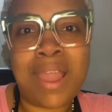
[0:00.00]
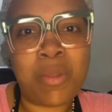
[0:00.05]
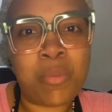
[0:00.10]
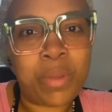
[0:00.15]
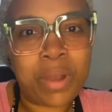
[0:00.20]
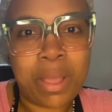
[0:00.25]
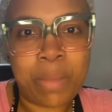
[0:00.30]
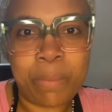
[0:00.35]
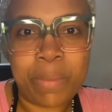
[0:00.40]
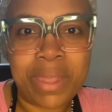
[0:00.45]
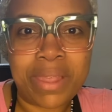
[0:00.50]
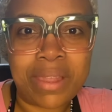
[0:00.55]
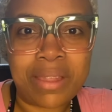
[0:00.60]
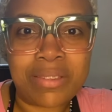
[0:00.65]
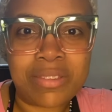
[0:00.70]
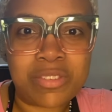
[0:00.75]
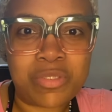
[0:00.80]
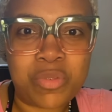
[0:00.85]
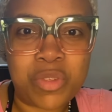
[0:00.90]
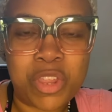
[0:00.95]
when I'm making
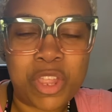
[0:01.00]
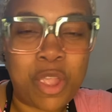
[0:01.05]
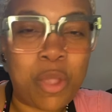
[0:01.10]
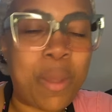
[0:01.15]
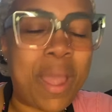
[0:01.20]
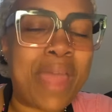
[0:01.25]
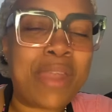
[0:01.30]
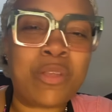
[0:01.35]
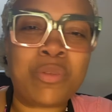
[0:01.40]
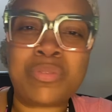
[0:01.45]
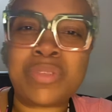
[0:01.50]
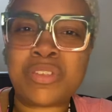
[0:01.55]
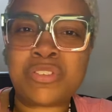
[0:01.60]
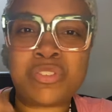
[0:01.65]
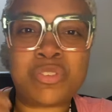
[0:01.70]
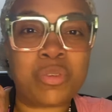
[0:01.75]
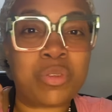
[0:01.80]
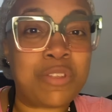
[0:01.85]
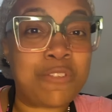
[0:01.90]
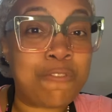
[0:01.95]
this video, I don't
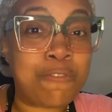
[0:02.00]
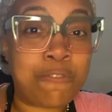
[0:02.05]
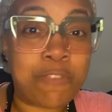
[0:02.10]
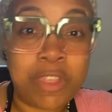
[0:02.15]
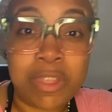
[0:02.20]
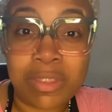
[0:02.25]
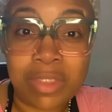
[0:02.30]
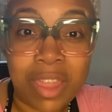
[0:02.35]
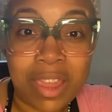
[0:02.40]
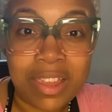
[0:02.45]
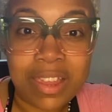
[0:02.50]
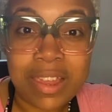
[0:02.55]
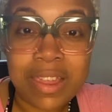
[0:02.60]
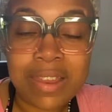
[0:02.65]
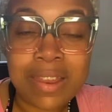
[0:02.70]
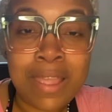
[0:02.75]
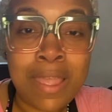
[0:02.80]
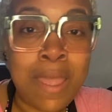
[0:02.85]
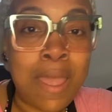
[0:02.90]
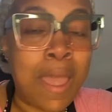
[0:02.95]
necessarily feel like it.
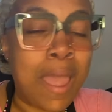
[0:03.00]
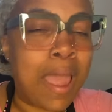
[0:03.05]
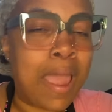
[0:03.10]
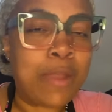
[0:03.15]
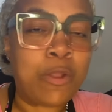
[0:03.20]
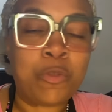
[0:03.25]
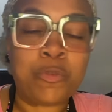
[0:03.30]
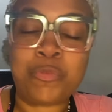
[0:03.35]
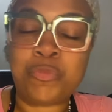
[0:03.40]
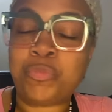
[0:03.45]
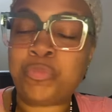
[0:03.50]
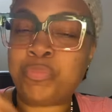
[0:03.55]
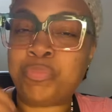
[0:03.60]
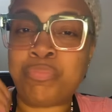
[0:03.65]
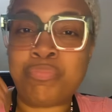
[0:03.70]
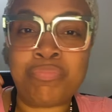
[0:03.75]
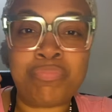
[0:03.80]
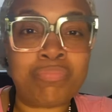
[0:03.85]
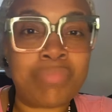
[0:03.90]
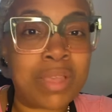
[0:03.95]
I don't
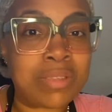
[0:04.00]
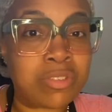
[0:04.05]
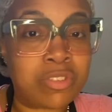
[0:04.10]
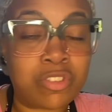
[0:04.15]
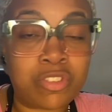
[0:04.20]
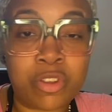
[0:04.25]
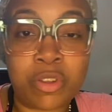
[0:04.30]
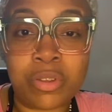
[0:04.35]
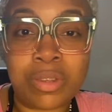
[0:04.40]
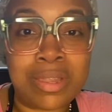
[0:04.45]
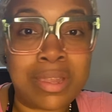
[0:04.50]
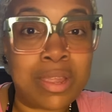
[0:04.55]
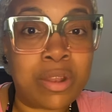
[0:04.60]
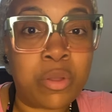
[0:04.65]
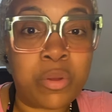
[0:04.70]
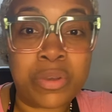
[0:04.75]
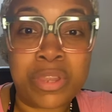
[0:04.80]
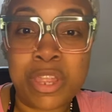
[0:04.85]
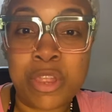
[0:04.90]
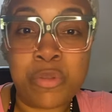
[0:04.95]
necessarily get
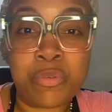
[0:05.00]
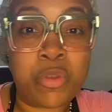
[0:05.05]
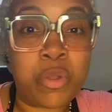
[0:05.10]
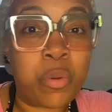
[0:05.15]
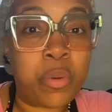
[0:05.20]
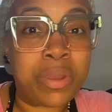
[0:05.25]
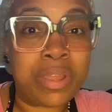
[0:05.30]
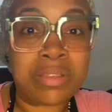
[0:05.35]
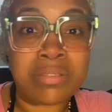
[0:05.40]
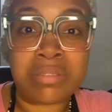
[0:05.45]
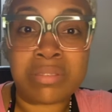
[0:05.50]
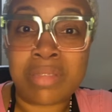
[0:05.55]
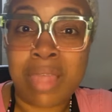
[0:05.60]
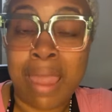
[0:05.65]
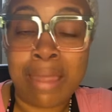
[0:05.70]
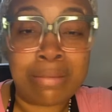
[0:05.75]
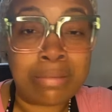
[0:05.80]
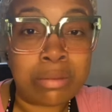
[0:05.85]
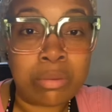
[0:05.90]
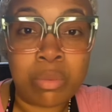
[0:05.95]
on here knowing
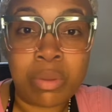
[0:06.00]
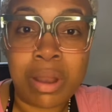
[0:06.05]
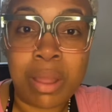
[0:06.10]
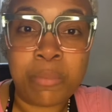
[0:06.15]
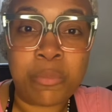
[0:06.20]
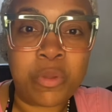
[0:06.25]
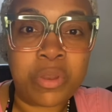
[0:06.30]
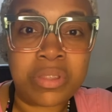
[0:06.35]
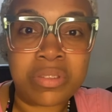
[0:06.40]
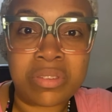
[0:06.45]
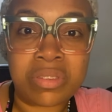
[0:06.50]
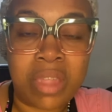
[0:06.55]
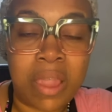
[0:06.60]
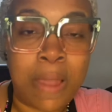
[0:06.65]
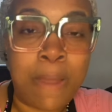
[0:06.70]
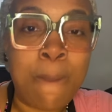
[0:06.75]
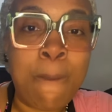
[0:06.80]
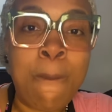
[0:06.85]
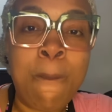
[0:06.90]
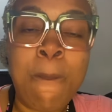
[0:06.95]
exactly what I'm going to
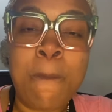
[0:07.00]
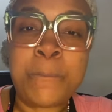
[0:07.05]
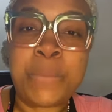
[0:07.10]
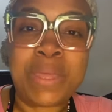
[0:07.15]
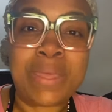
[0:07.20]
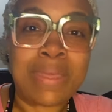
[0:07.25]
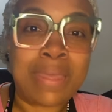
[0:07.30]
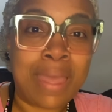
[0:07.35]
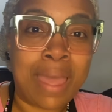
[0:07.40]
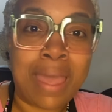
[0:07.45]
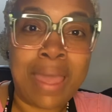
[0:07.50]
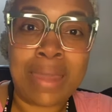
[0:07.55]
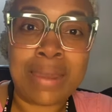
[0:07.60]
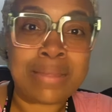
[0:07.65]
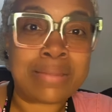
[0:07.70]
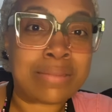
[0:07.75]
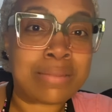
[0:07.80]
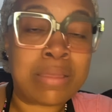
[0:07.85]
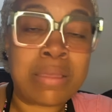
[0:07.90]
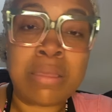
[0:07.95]
say, but God
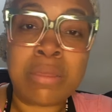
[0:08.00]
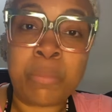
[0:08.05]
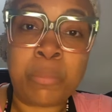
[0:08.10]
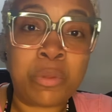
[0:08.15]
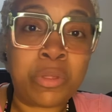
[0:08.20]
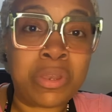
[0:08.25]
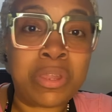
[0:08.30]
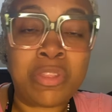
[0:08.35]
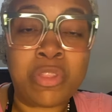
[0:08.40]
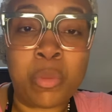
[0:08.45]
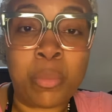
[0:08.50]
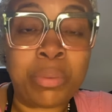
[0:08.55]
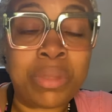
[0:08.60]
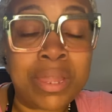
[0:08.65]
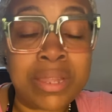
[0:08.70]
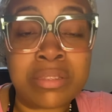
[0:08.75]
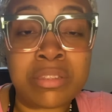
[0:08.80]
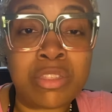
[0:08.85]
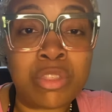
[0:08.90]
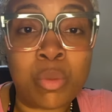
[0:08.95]
is putting the
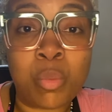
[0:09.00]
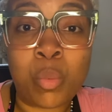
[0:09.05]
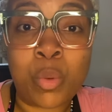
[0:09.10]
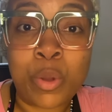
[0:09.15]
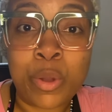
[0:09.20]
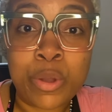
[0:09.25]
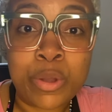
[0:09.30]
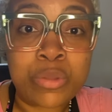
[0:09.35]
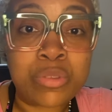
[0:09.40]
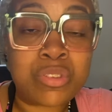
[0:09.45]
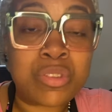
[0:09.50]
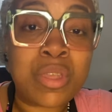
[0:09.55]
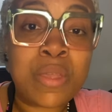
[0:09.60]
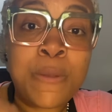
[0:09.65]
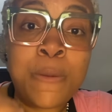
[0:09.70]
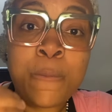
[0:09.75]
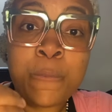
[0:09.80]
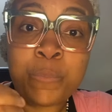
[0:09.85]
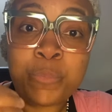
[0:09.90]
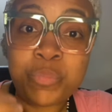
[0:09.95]
place and the words
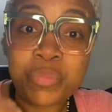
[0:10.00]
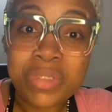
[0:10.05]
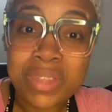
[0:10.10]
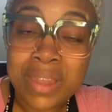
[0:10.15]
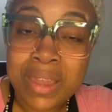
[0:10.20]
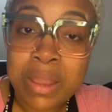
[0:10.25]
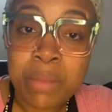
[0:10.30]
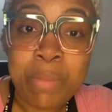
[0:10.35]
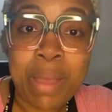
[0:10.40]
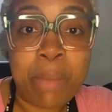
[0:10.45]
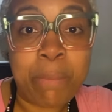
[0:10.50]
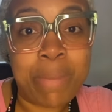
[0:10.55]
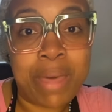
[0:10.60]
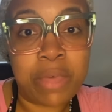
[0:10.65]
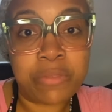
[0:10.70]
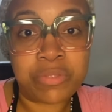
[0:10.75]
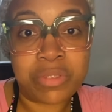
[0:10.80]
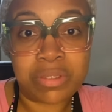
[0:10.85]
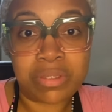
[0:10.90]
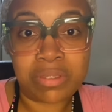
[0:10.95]
in my
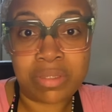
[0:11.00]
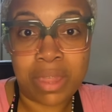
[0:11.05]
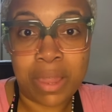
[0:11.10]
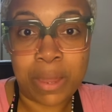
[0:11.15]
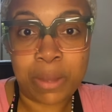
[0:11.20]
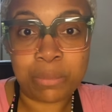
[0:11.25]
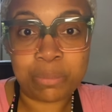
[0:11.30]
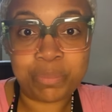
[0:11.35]
mouth to say.